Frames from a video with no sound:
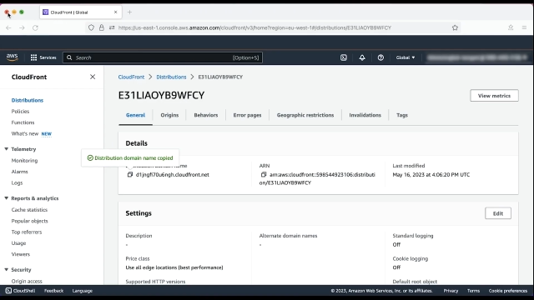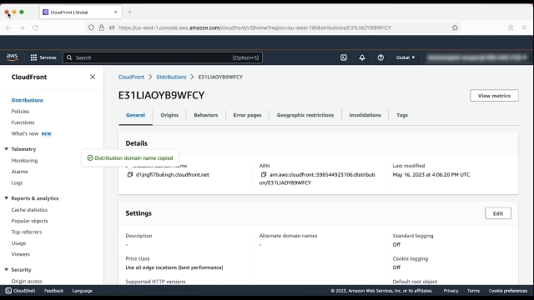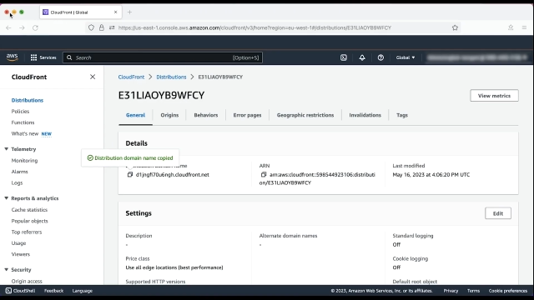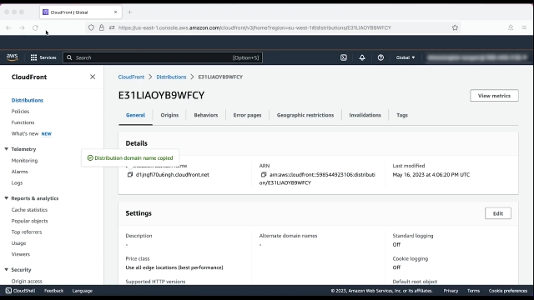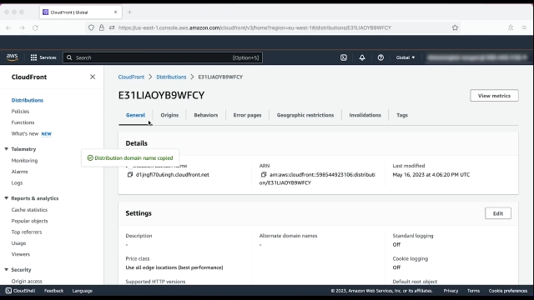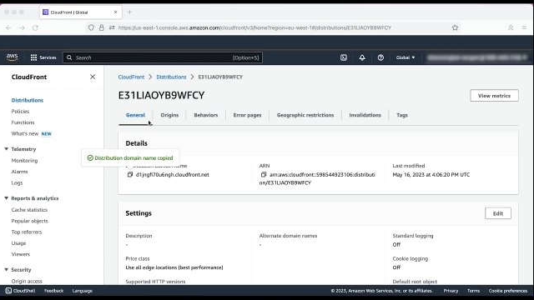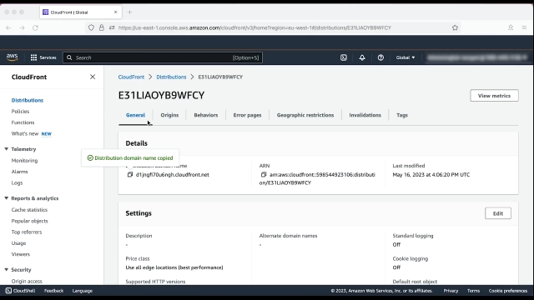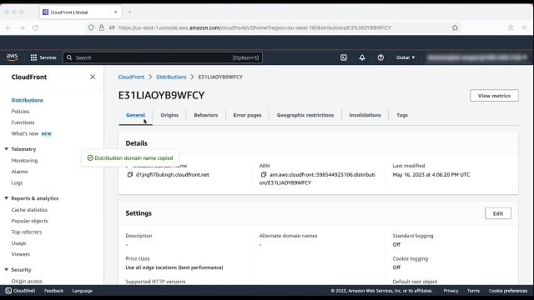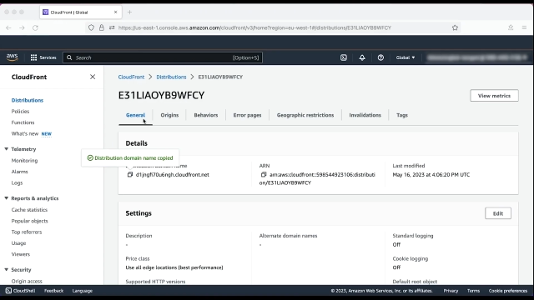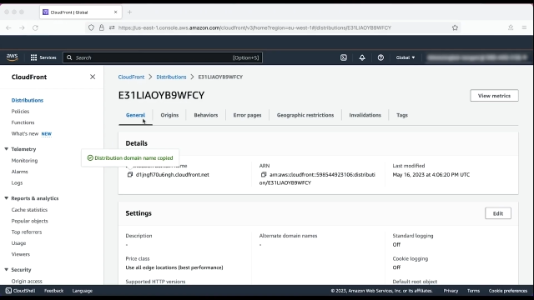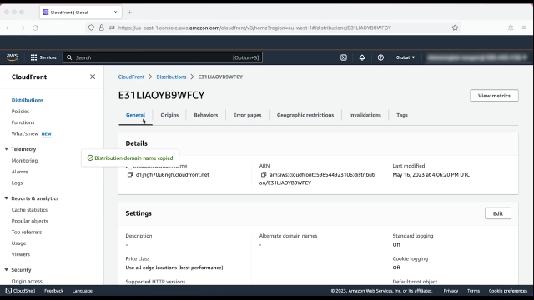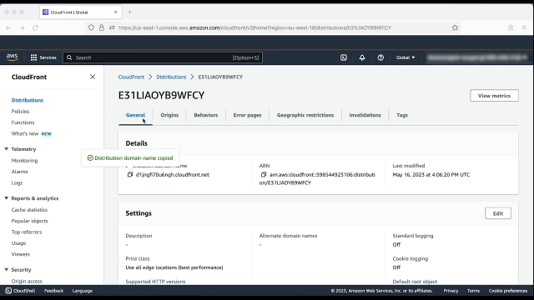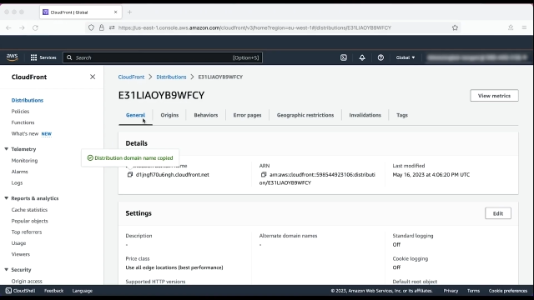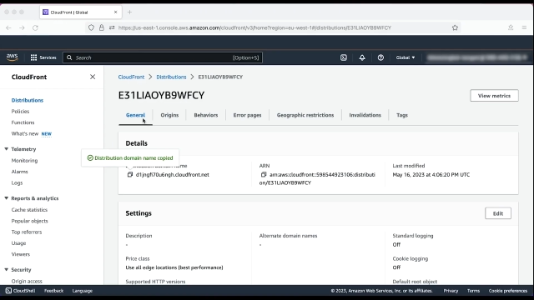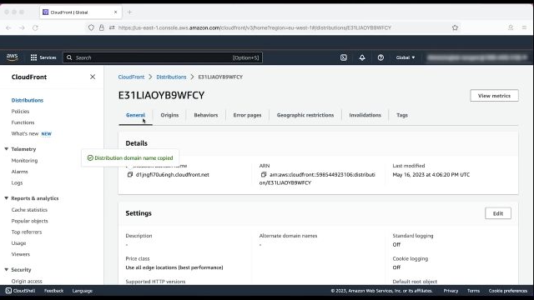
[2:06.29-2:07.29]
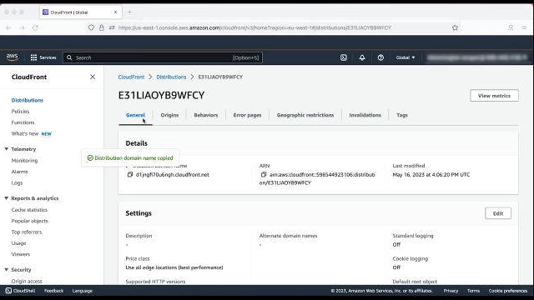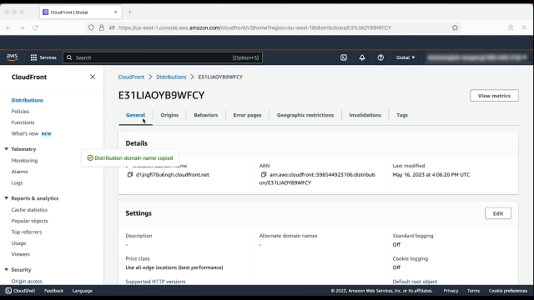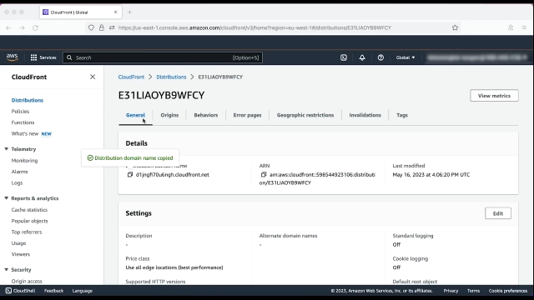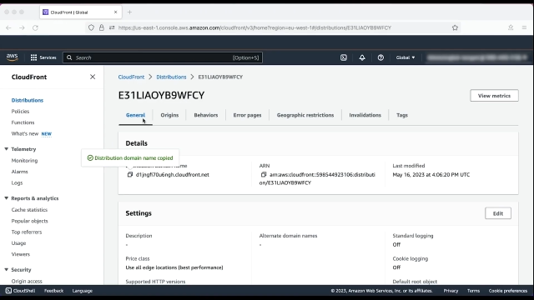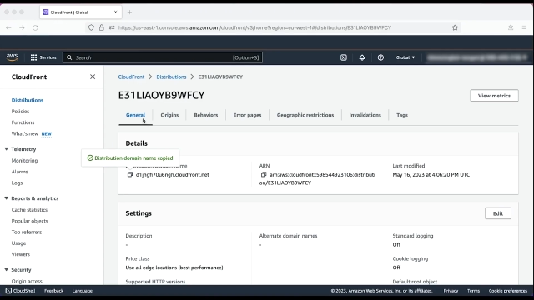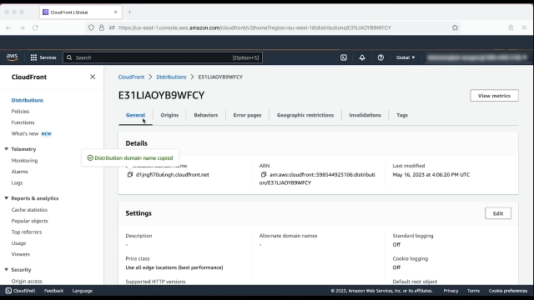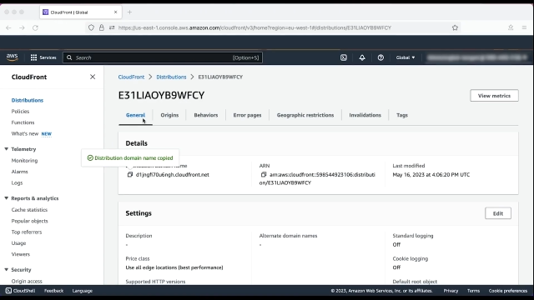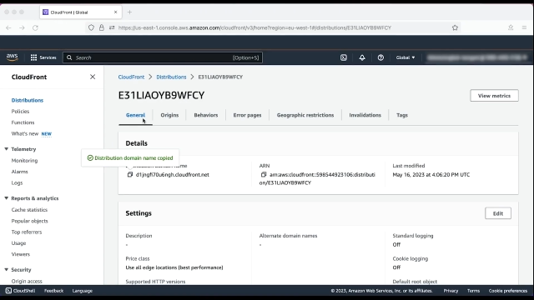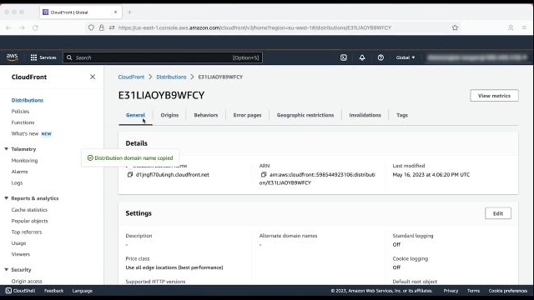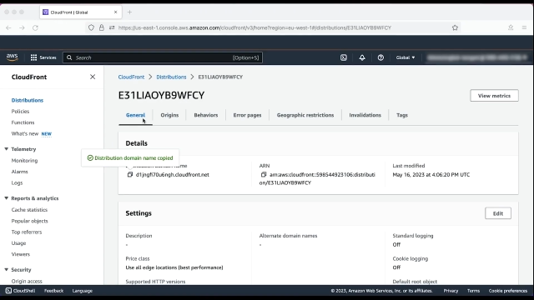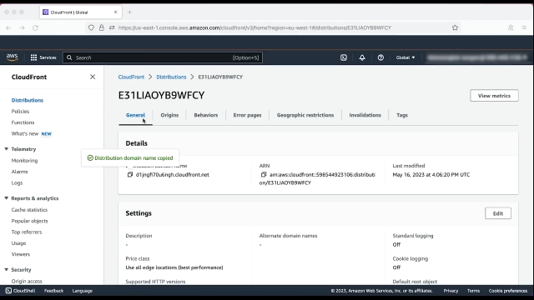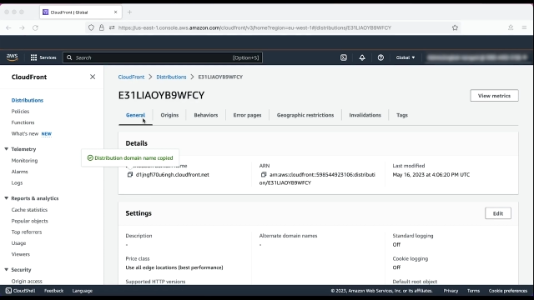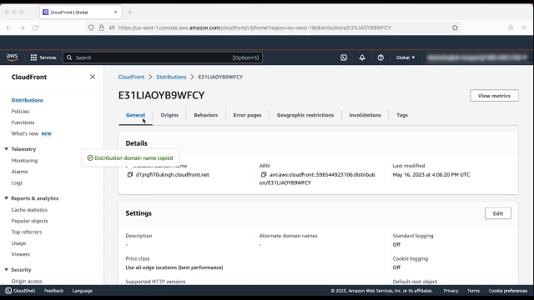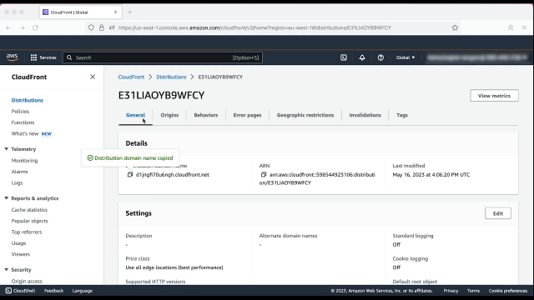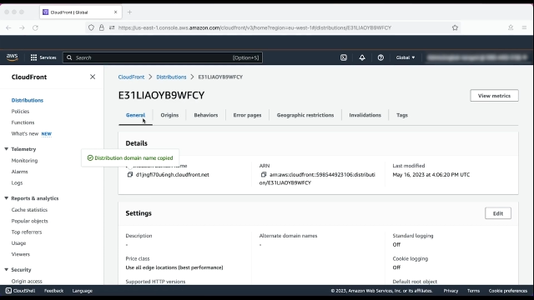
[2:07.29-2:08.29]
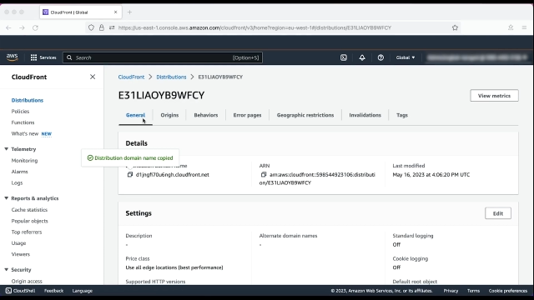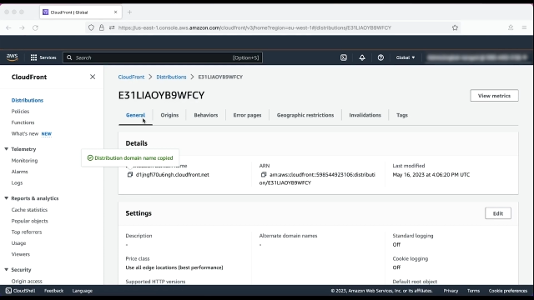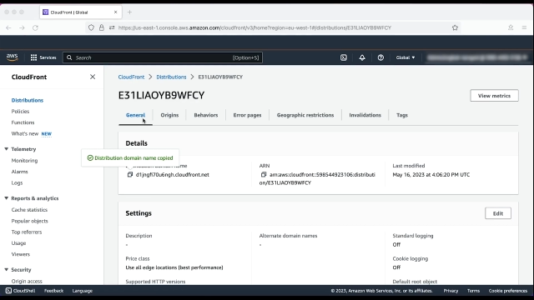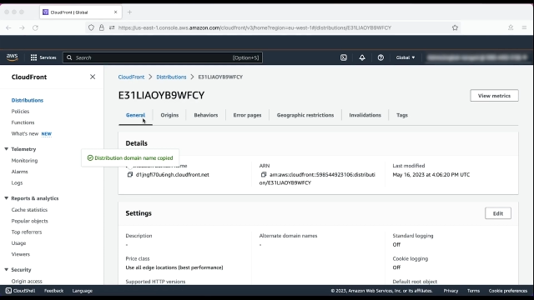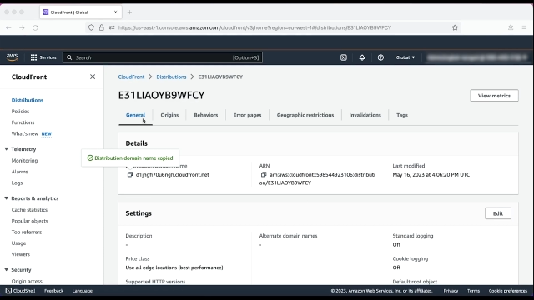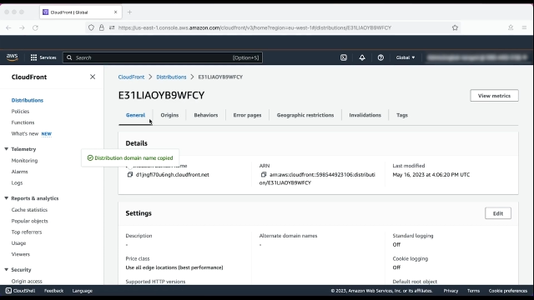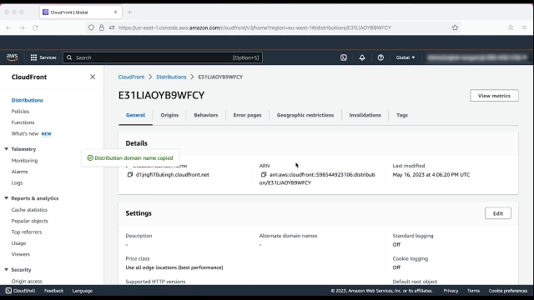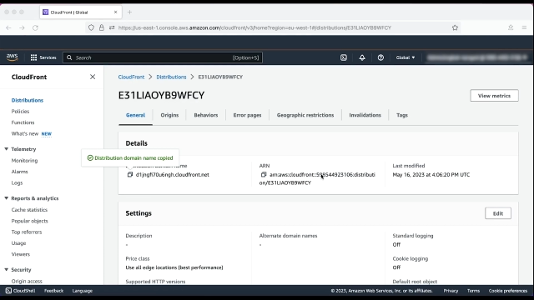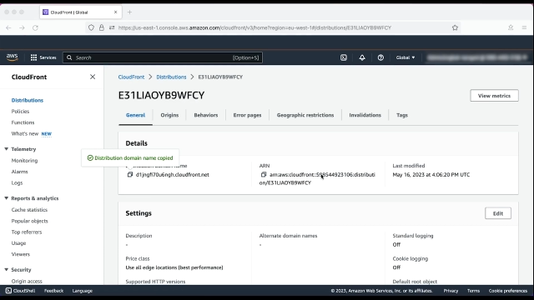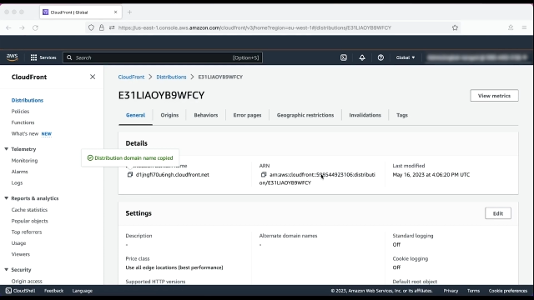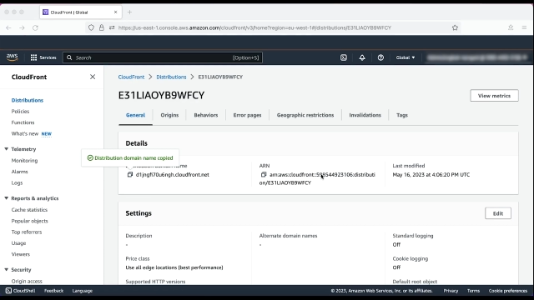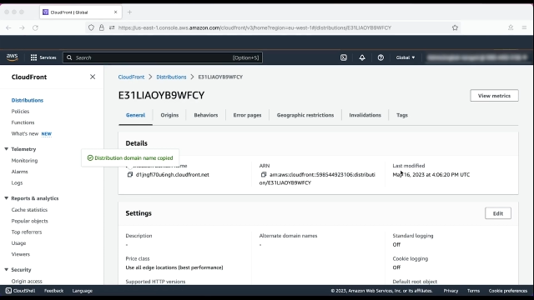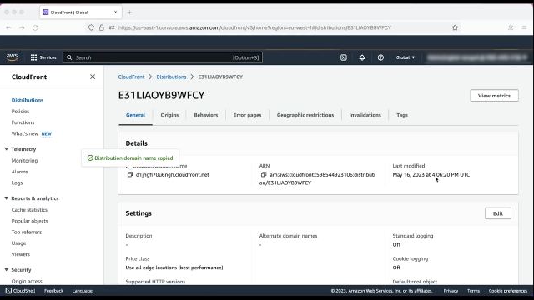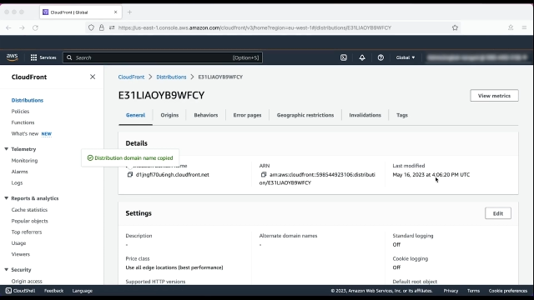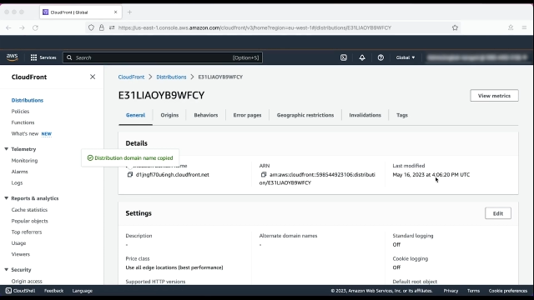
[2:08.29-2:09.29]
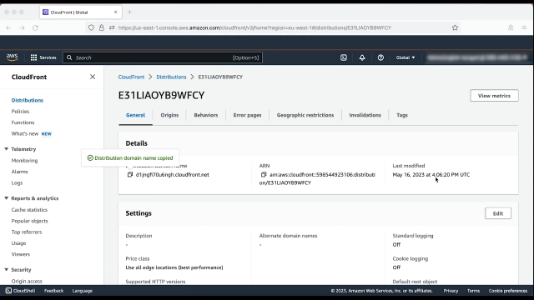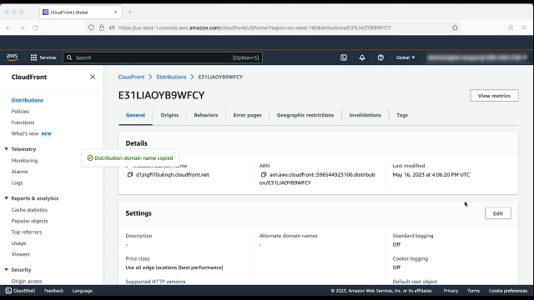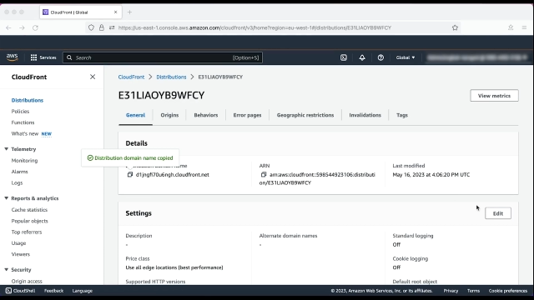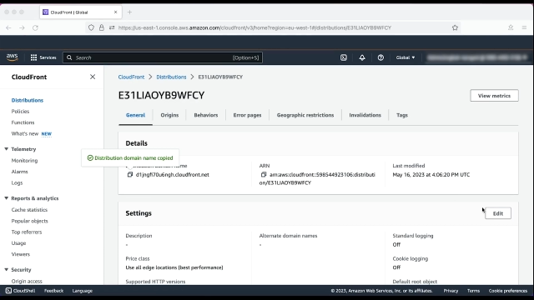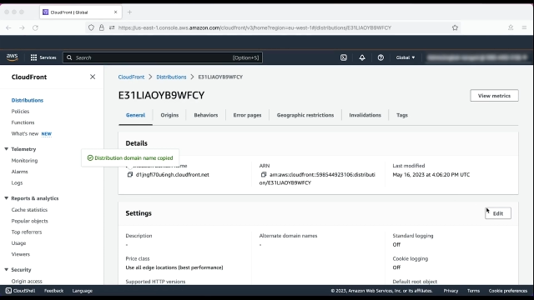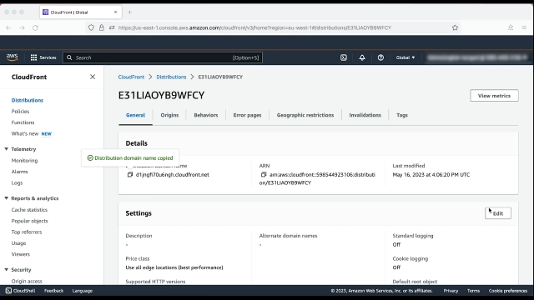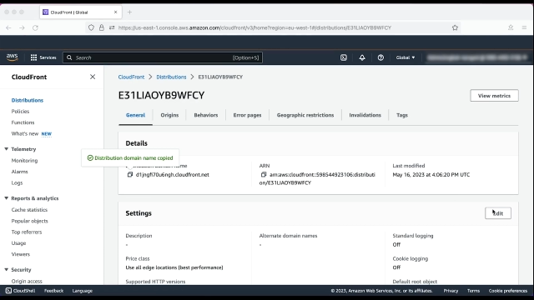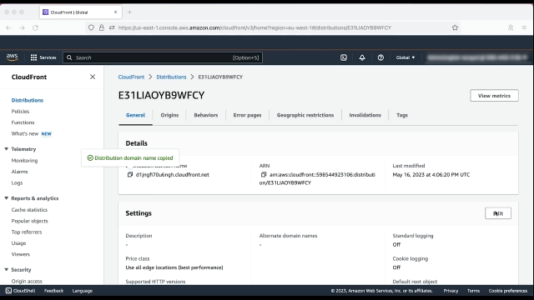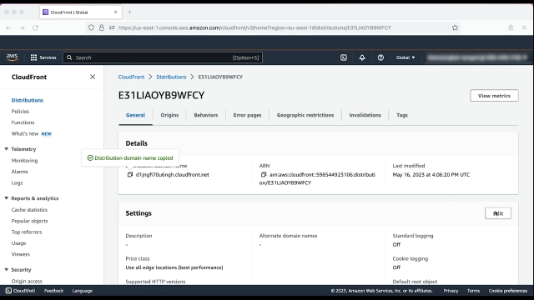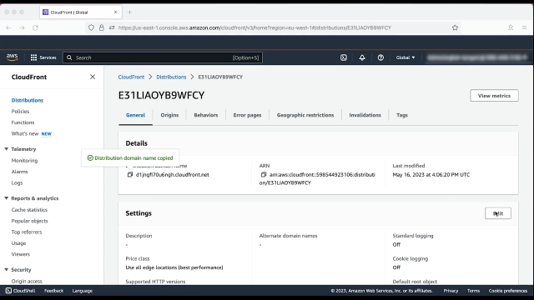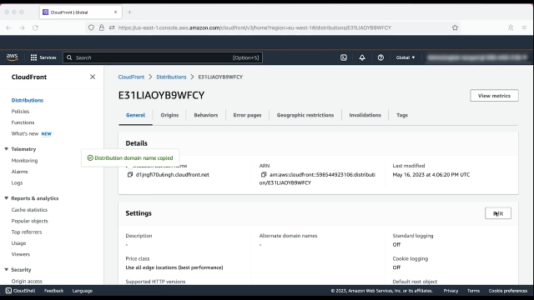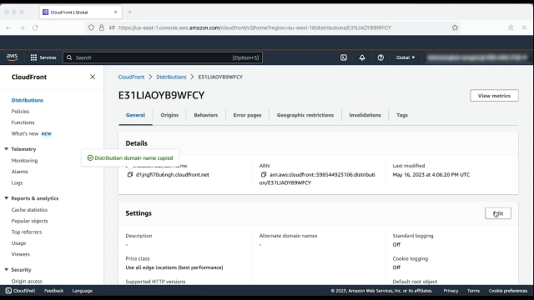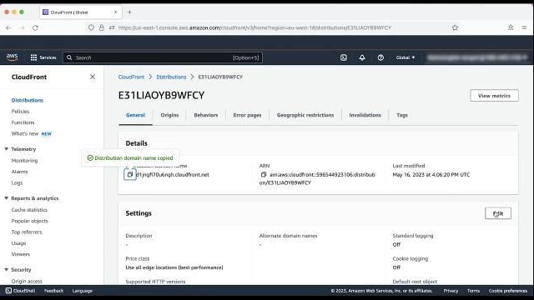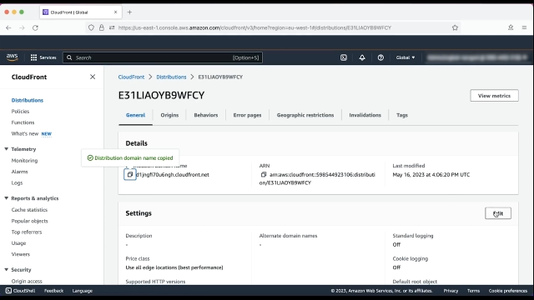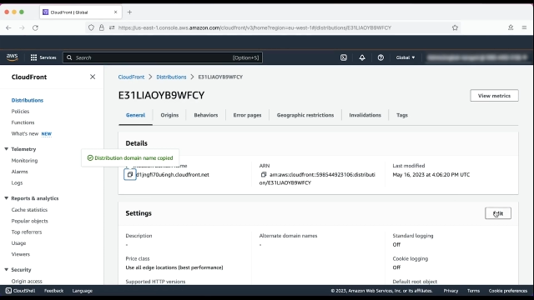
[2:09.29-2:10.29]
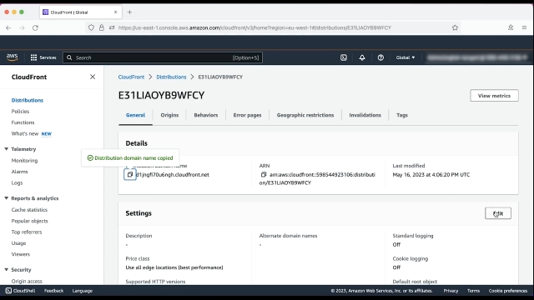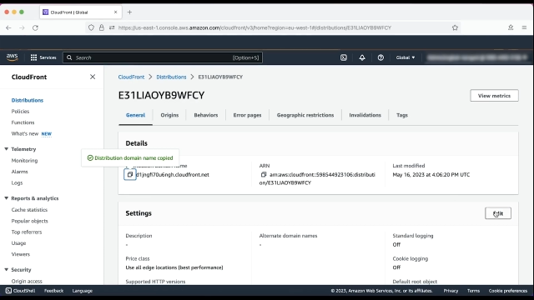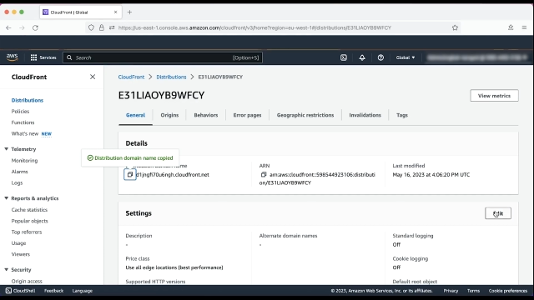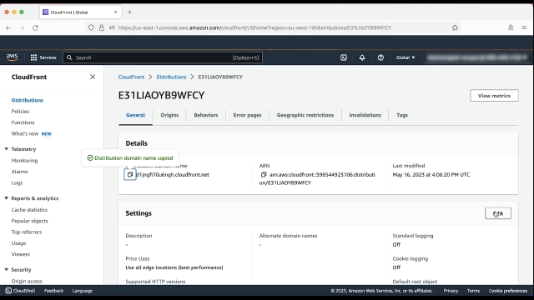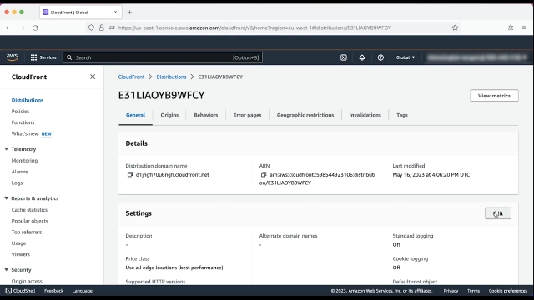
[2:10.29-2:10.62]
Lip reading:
Nobody's mouth can be seen.